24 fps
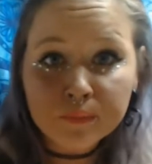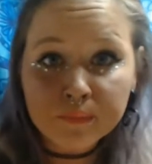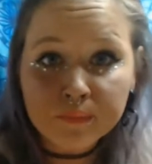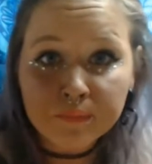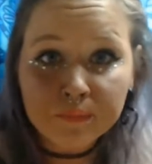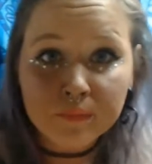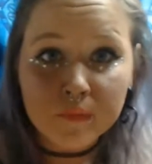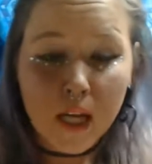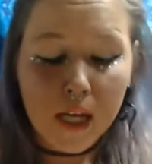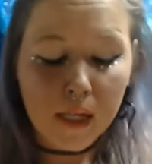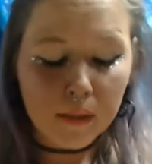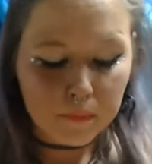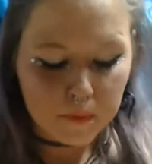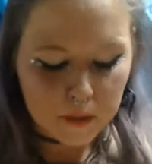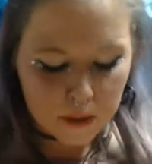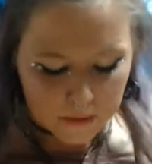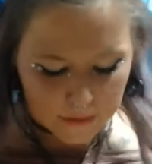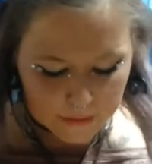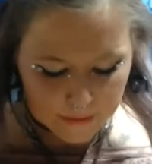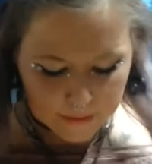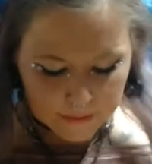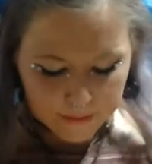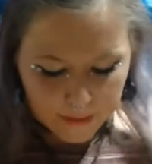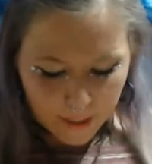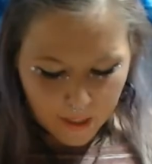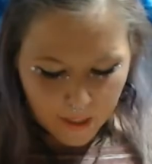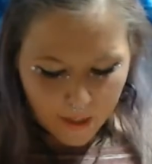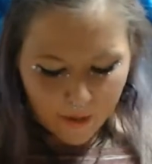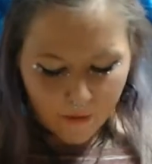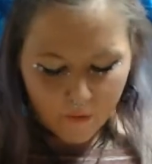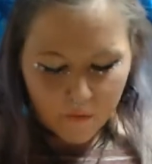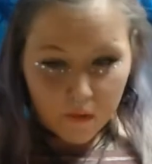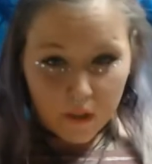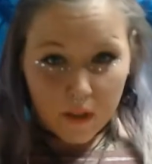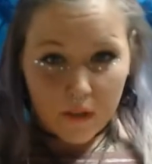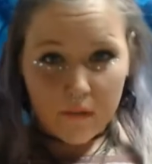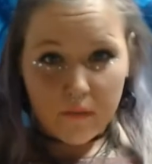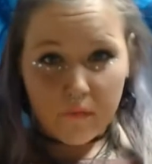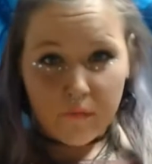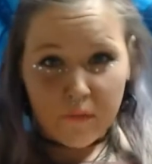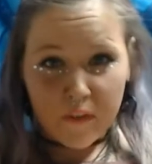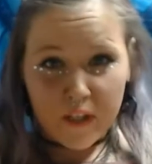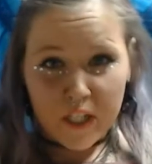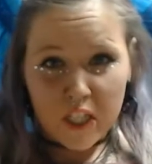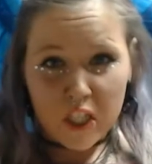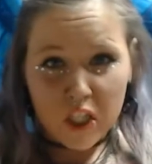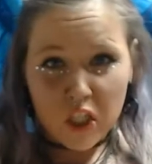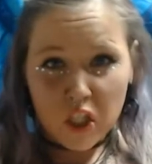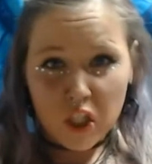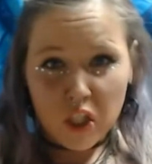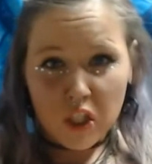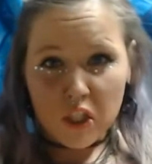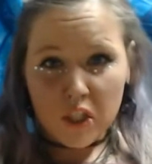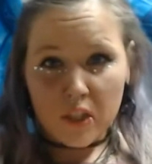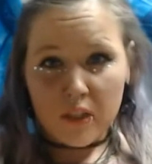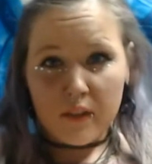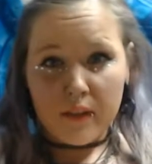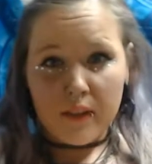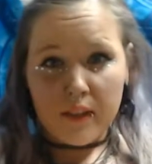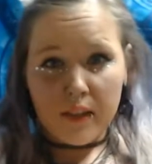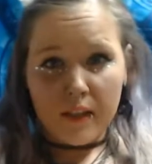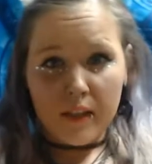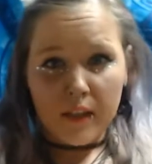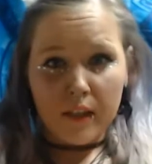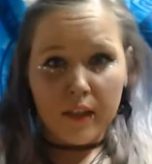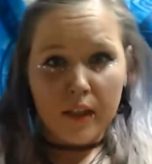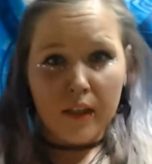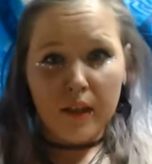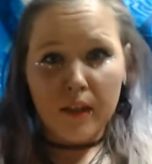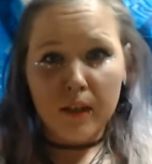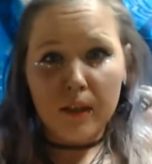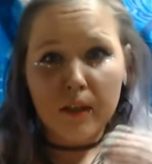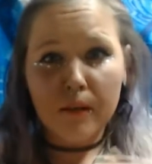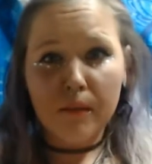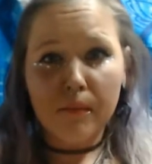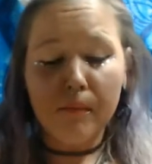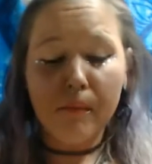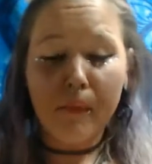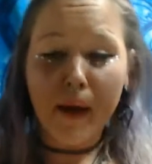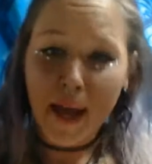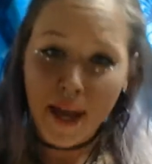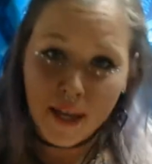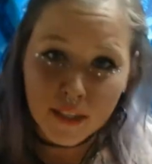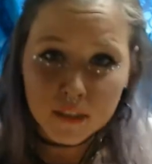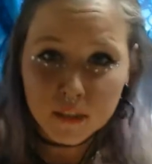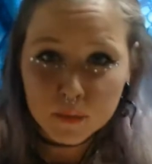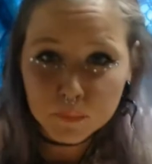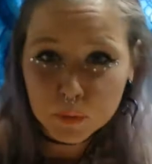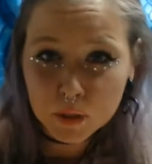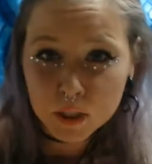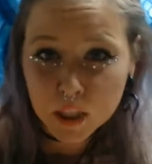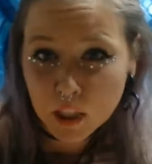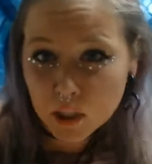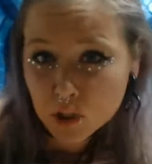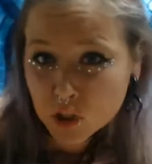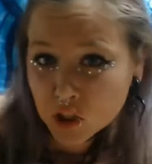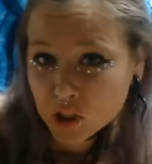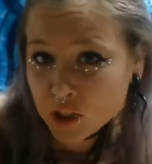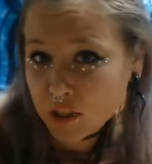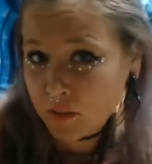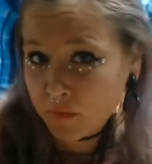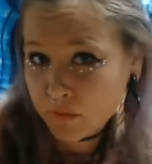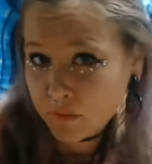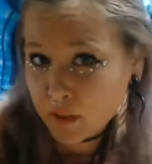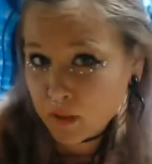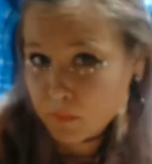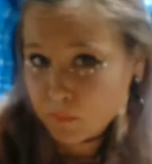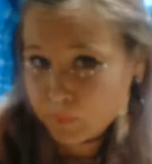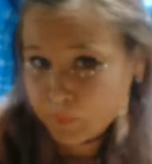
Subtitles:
I haven't finished the mass production of them.